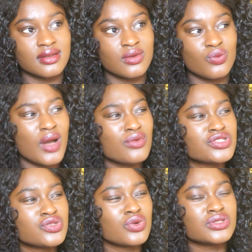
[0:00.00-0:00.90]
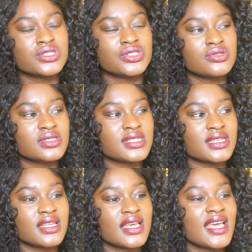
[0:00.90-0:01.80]
Why would you want to use it?
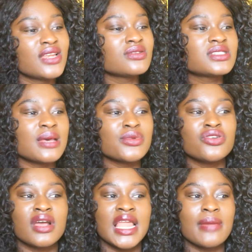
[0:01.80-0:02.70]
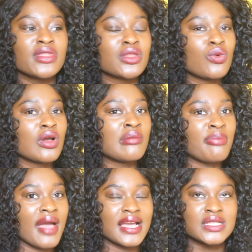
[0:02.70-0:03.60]
And don't tell me you're claiming the word
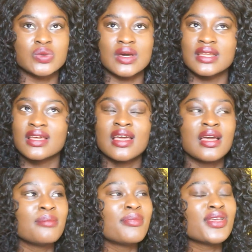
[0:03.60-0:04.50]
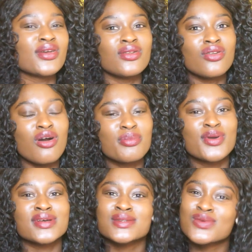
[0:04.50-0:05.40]
back and trying to, but you're not,
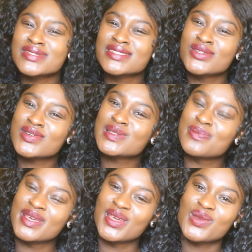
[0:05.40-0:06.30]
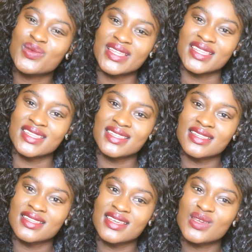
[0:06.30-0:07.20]
because it wasn't yours to begin with.
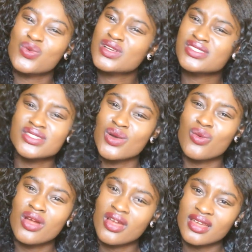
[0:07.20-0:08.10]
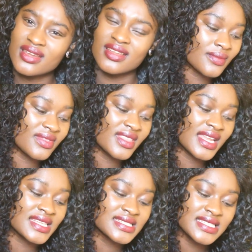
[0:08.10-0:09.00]
It wasn't your word. And then
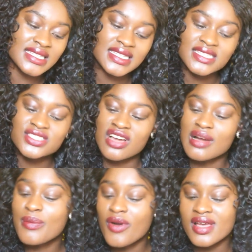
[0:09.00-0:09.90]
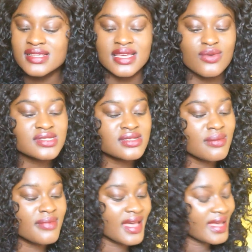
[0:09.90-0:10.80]
I see these young boys like, what's up
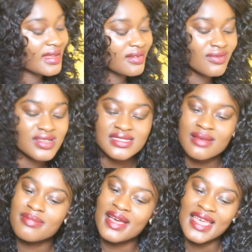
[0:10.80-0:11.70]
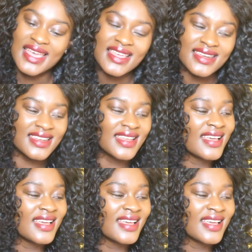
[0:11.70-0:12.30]
my N? What's up my N?